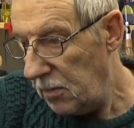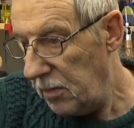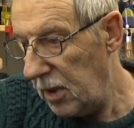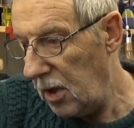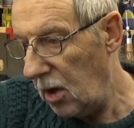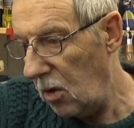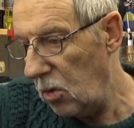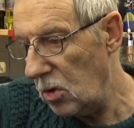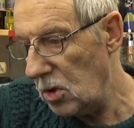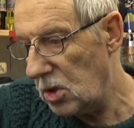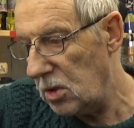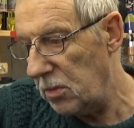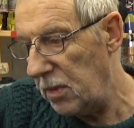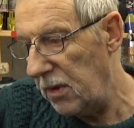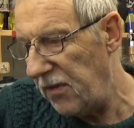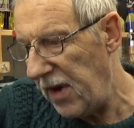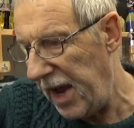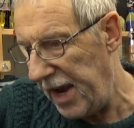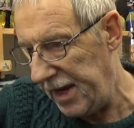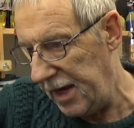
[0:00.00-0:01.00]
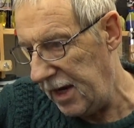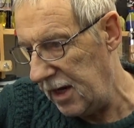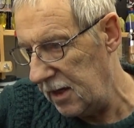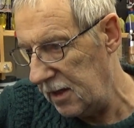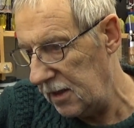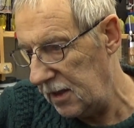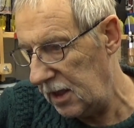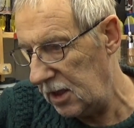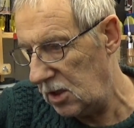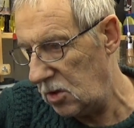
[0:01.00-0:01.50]
I want some Havana.
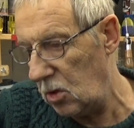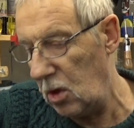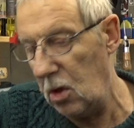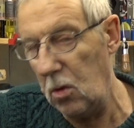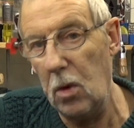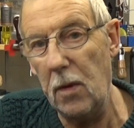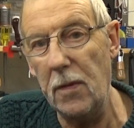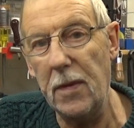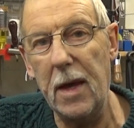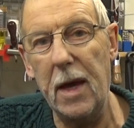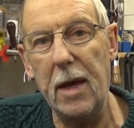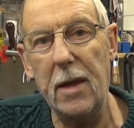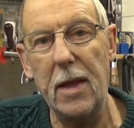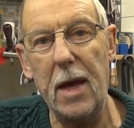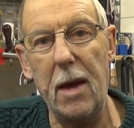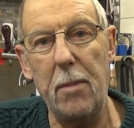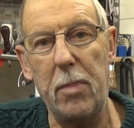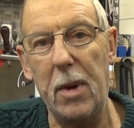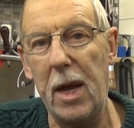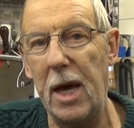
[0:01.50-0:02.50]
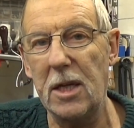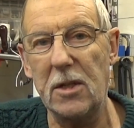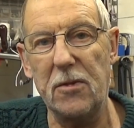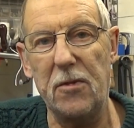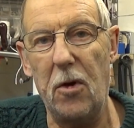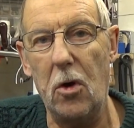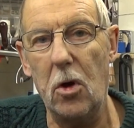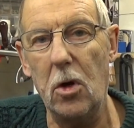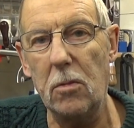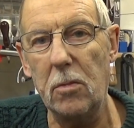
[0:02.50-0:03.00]
That's what I want. That black's
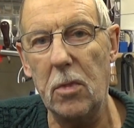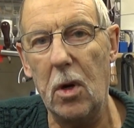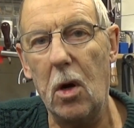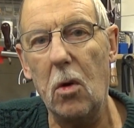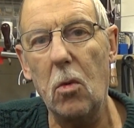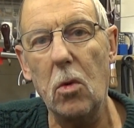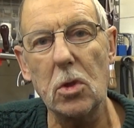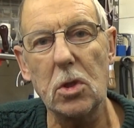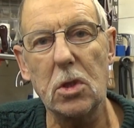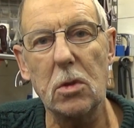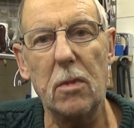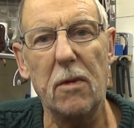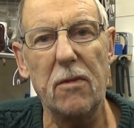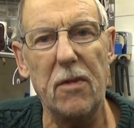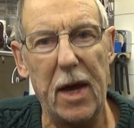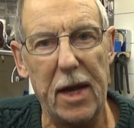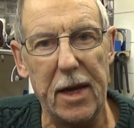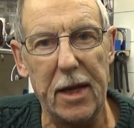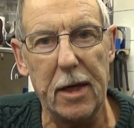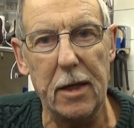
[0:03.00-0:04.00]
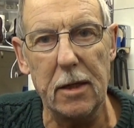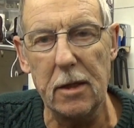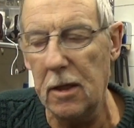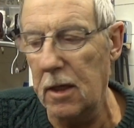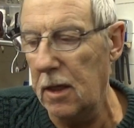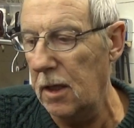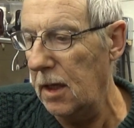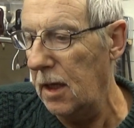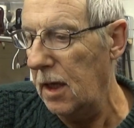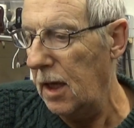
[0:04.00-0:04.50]
fine, but I want some Havana.
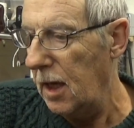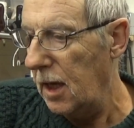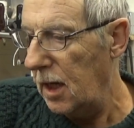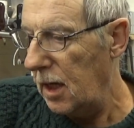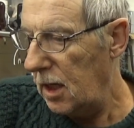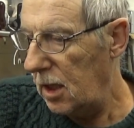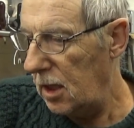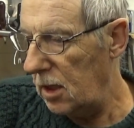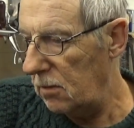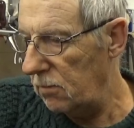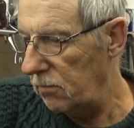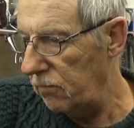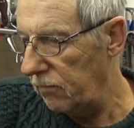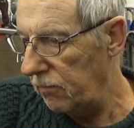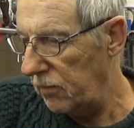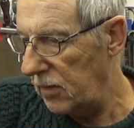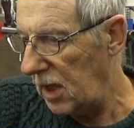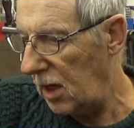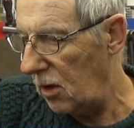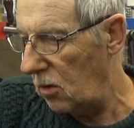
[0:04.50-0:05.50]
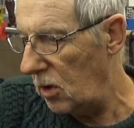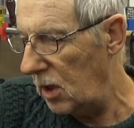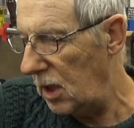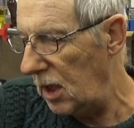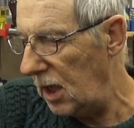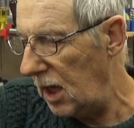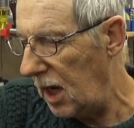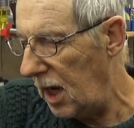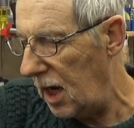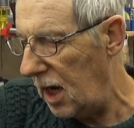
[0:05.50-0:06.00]
Now
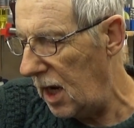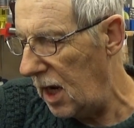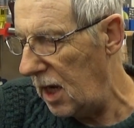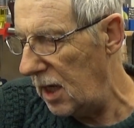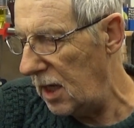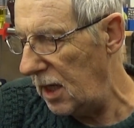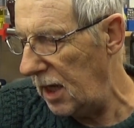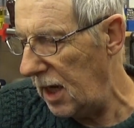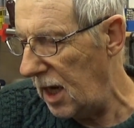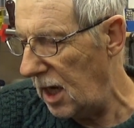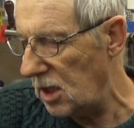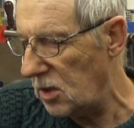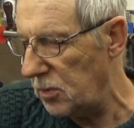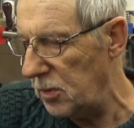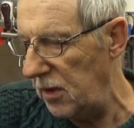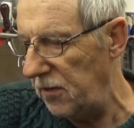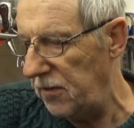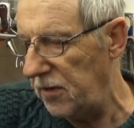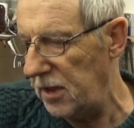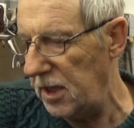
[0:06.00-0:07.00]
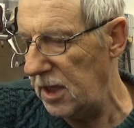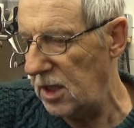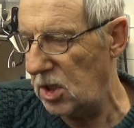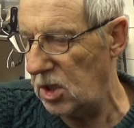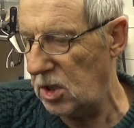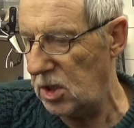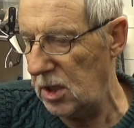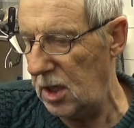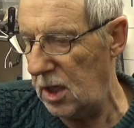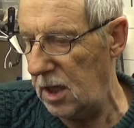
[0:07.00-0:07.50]
he asked me for
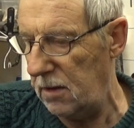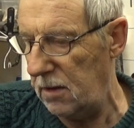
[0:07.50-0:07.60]
this